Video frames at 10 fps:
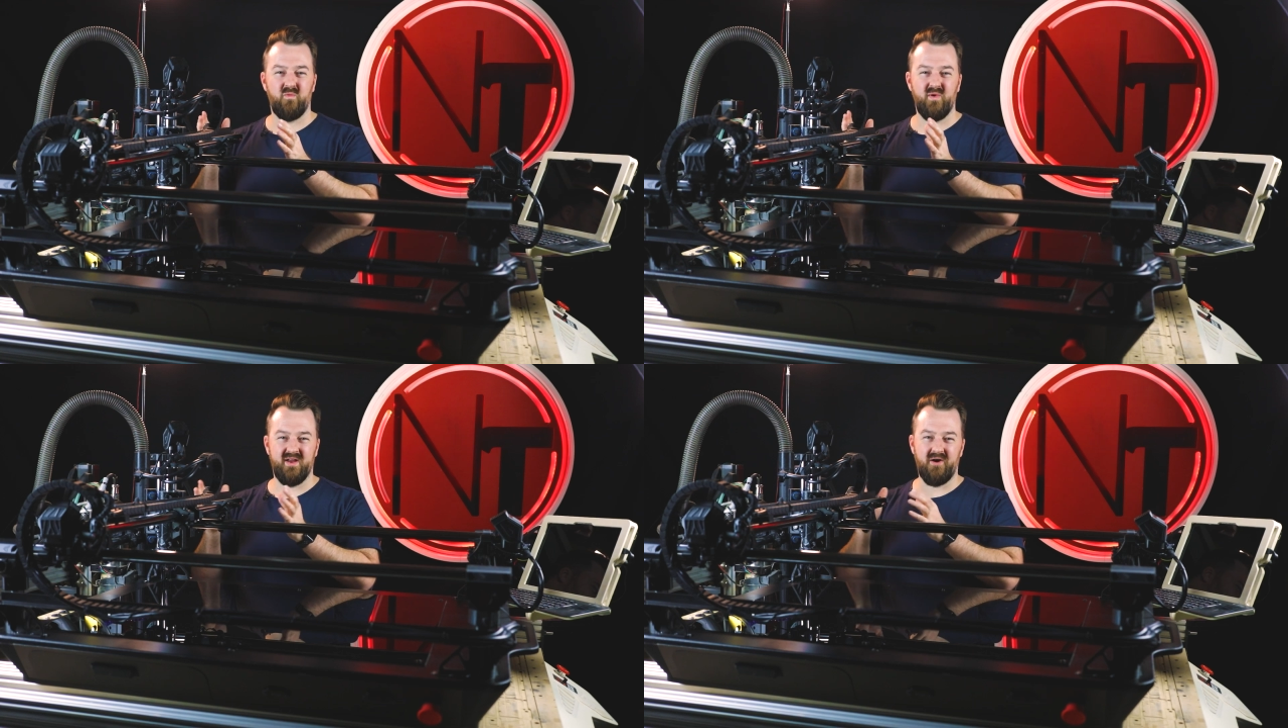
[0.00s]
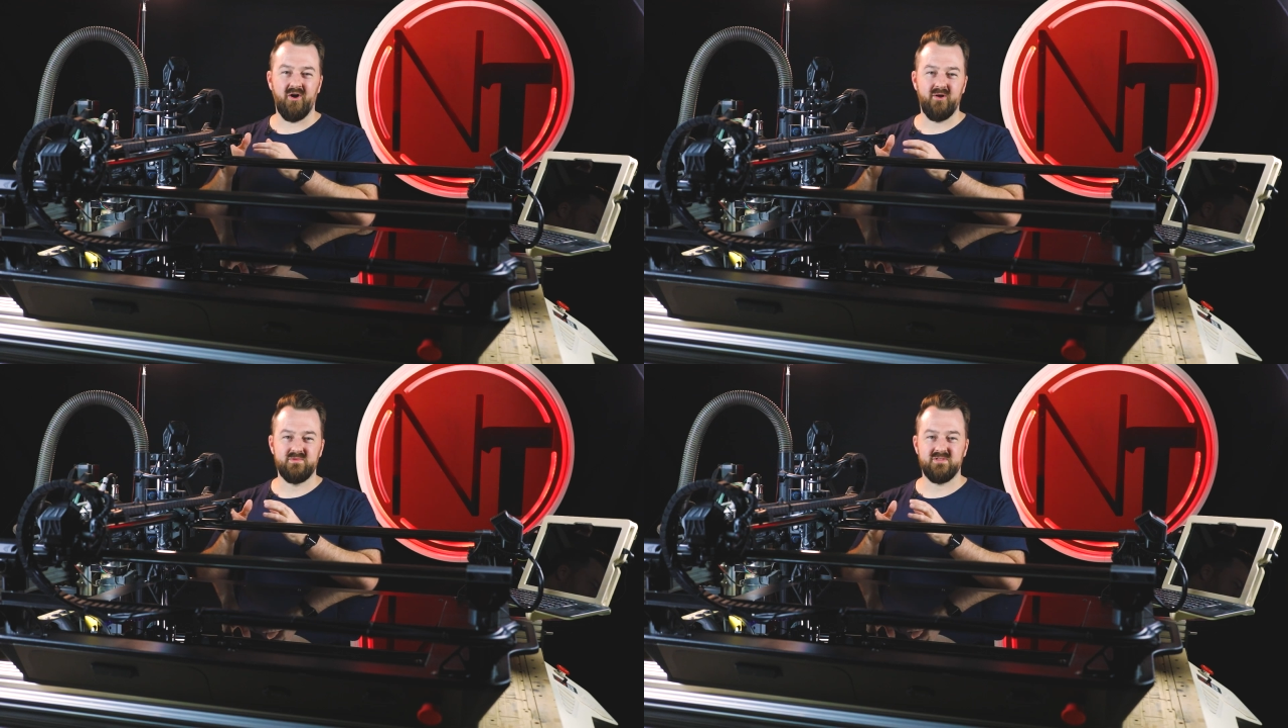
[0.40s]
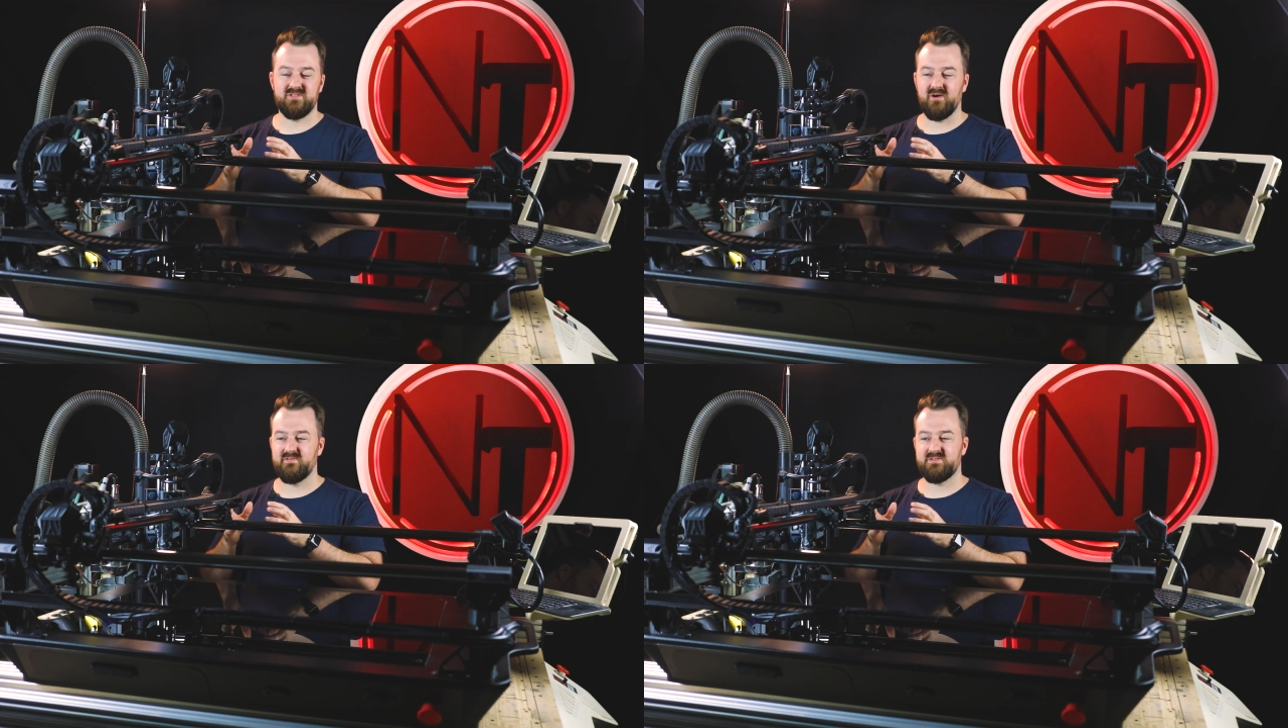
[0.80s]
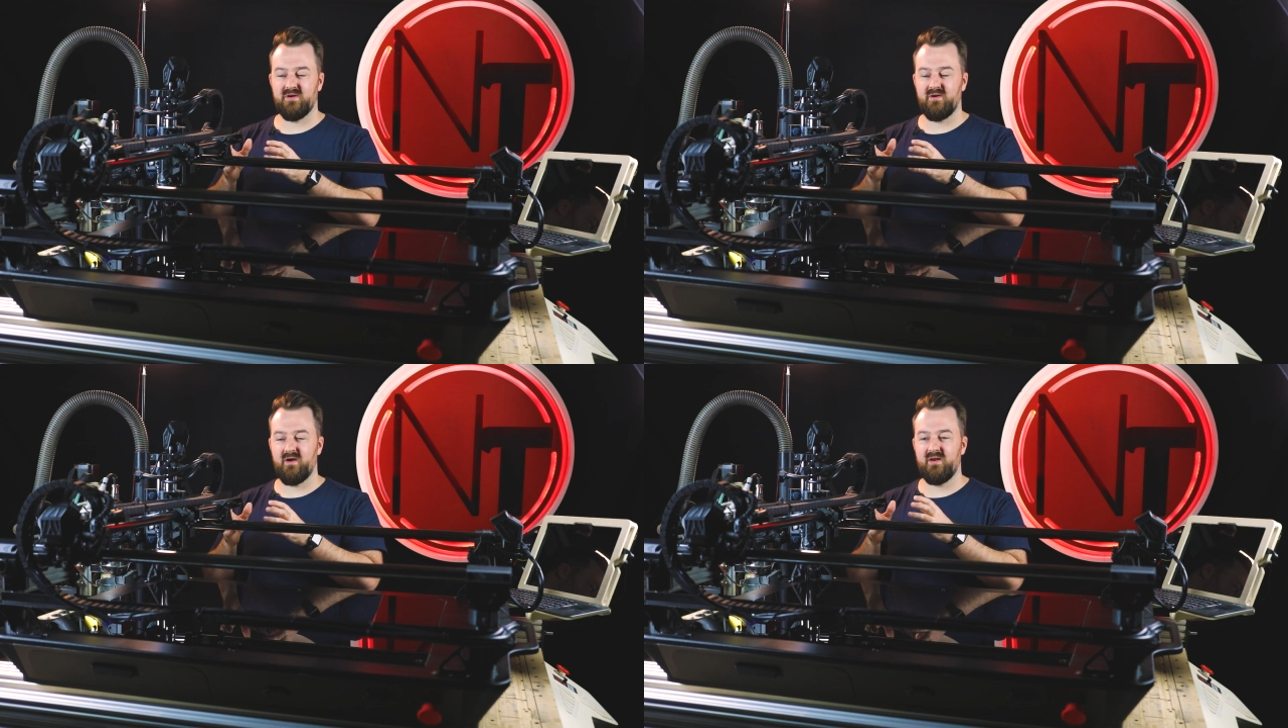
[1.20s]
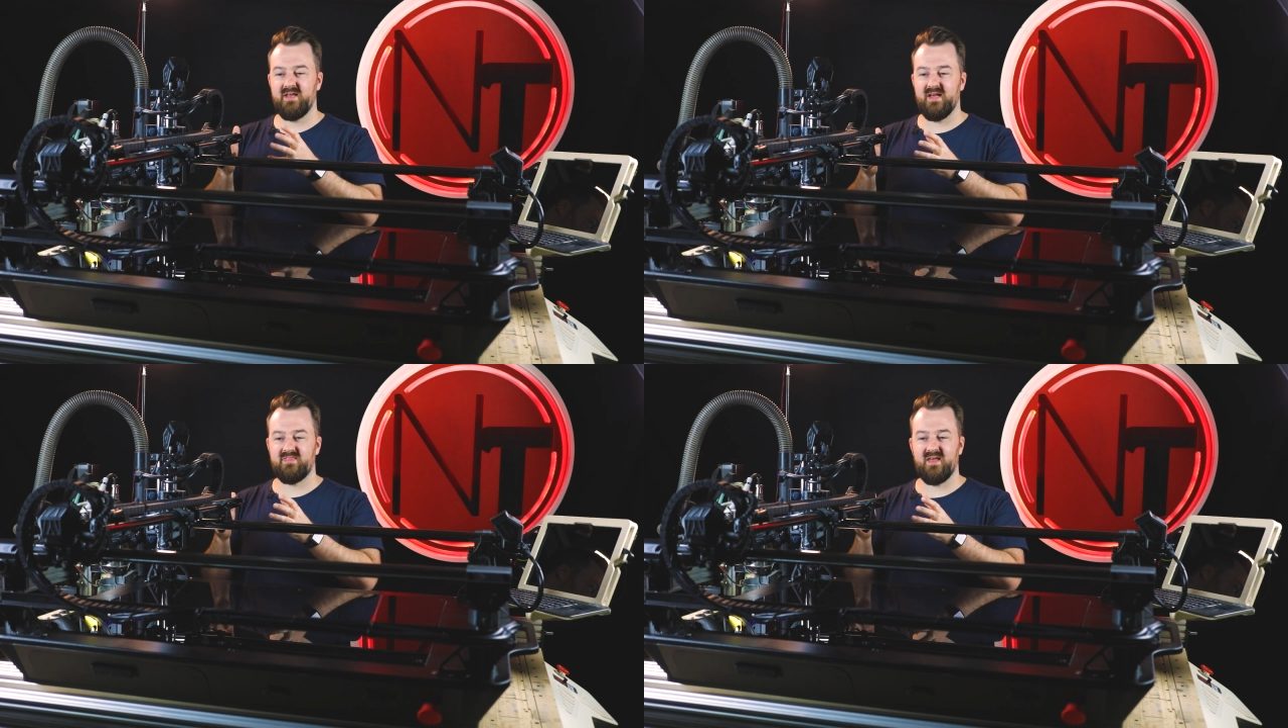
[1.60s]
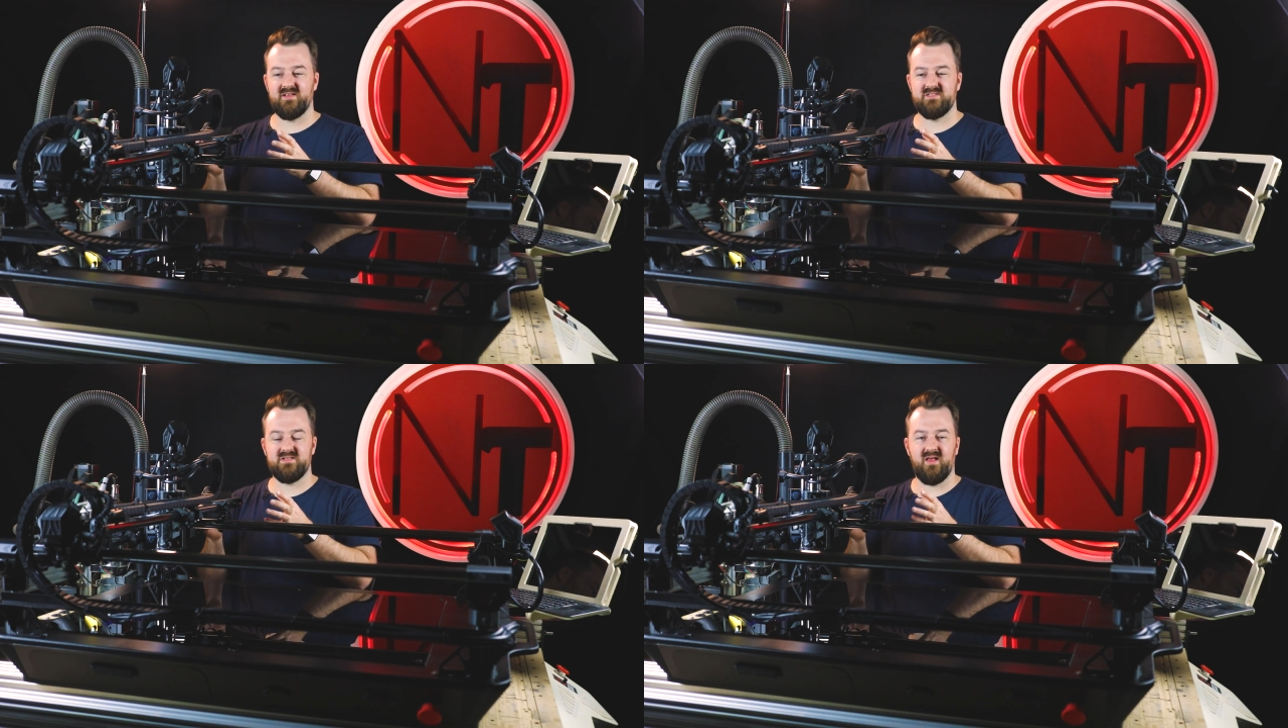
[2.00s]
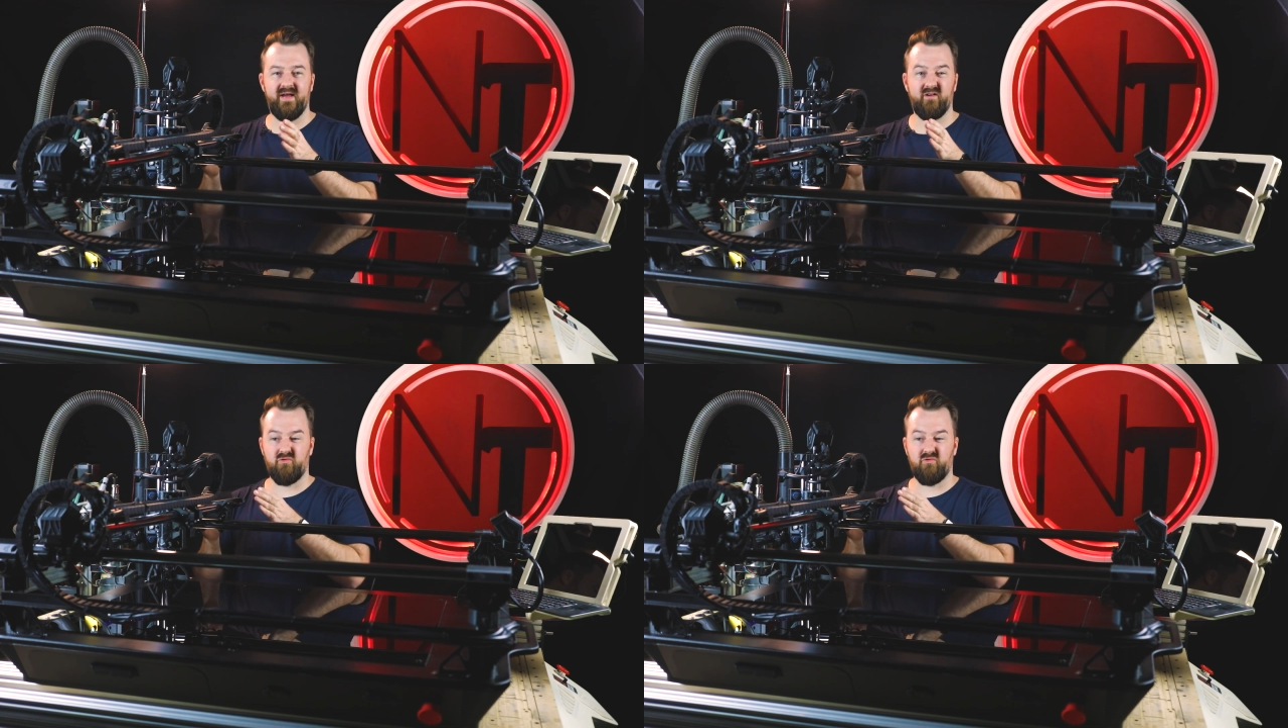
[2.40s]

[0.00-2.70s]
when it homes itself. So only get that slight